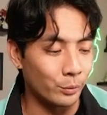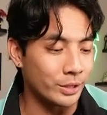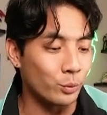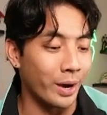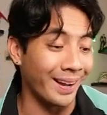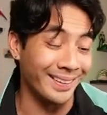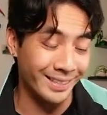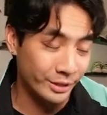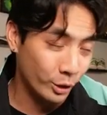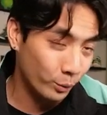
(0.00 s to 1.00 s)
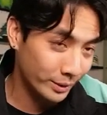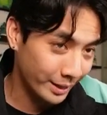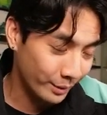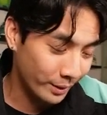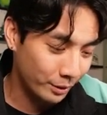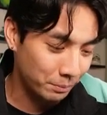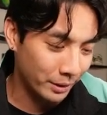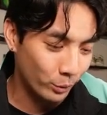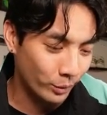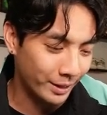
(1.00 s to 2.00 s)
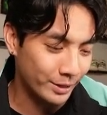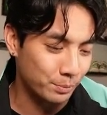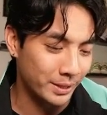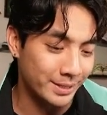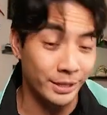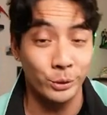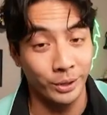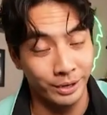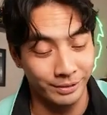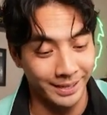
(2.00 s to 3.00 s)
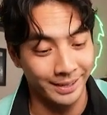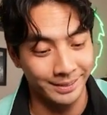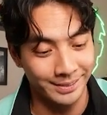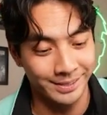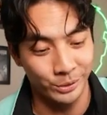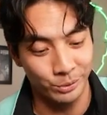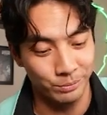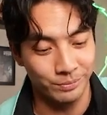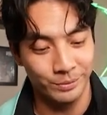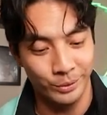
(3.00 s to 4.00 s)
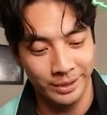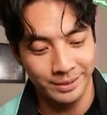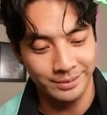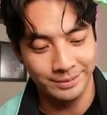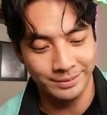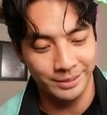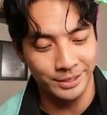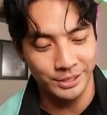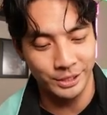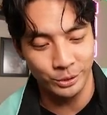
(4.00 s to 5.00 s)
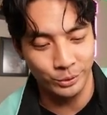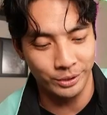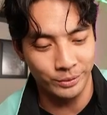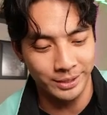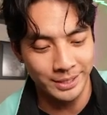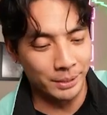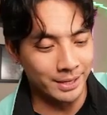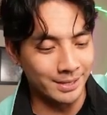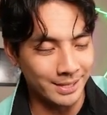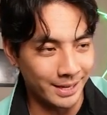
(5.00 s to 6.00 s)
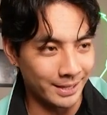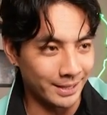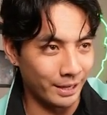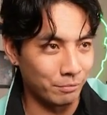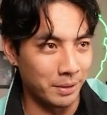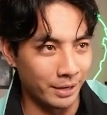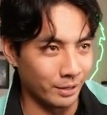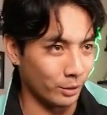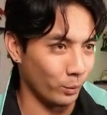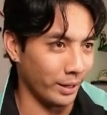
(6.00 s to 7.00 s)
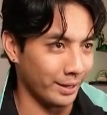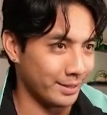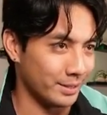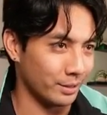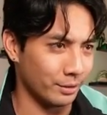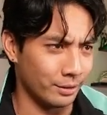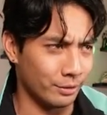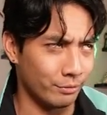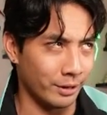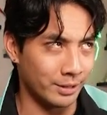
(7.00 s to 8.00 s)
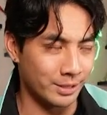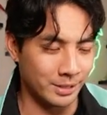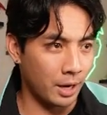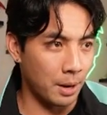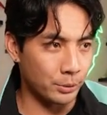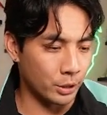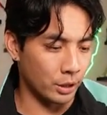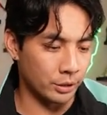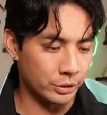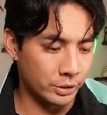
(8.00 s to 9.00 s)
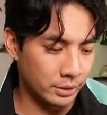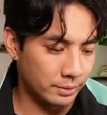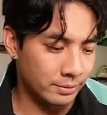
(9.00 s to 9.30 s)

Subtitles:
reason why I didn't go with that route, by the way, is because I don't have a Gallant secret rare, the secret rare one, because I gave mine away to friends. Option cards.